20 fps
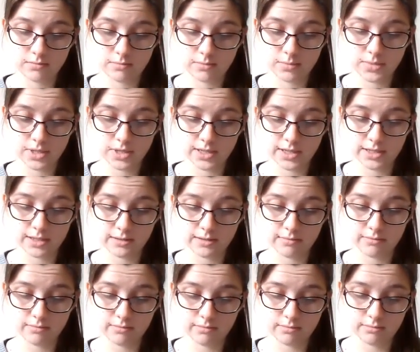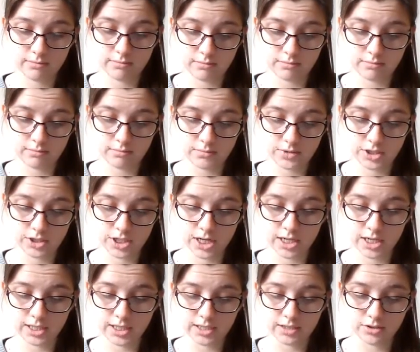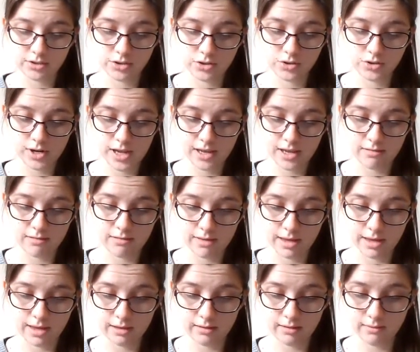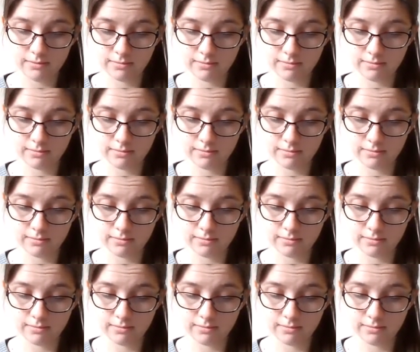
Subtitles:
my Chinese tree thing.